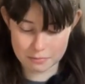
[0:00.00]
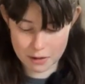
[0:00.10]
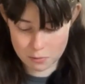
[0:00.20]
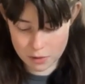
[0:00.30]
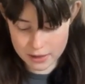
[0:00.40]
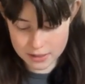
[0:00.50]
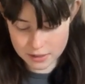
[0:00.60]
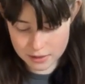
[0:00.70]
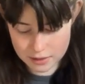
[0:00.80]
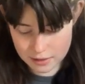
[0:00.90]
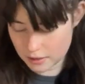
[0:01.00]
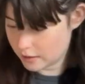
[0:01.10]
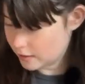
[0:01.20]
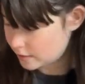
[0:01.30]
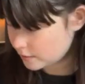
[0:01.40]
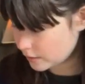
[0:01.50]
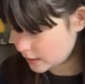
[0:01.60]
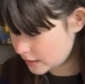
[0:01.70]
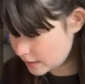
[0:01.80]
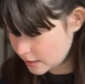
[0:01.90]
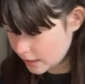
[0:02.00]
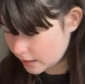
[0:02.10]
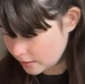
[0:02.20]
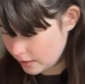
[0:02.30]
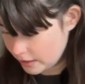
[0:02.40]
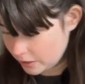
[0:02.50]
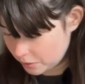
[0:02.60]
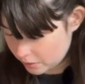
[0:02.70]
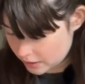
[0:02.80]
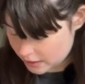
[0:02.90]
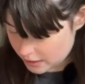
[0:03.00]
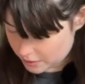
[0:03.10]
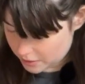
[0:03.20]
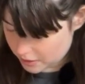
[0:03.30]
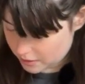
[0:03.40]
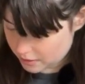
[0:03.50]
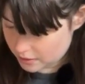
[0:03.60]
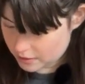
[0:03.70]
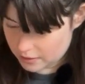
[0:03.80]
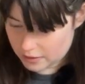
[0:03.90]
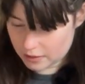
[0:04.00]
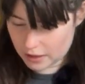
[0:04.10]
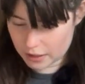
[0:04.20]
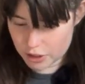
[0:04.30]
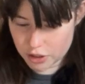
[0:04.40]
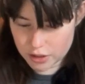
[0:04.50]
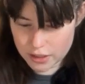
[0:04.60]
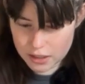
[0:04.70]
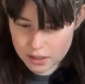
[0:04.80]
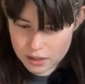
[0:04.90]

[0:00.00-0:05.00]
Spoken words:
white fleece, take a needle. These needles actually